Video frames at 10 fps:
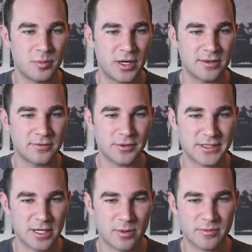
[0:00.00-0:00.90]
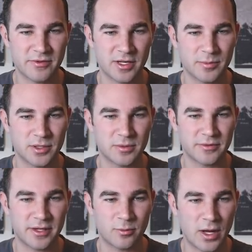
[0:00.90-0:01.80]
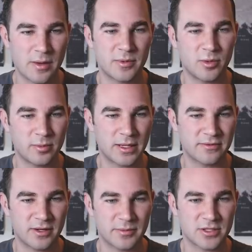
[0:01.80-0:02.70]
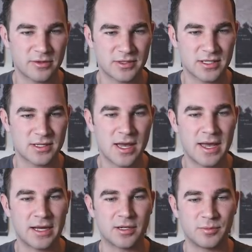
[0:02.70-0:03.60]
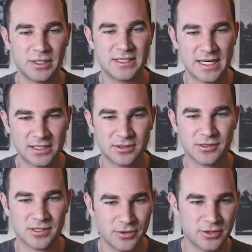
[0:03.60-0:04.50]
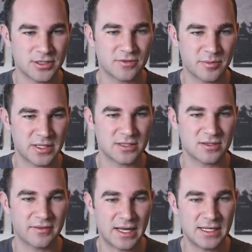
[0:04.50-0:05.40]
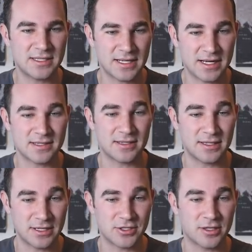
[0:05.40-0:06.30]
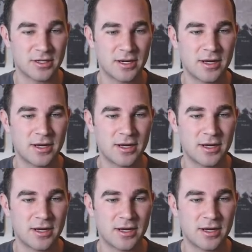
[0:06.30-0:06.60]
But full stack web developer, provide web and mobile app development services and complete technical solutions for businesses of any size and nature.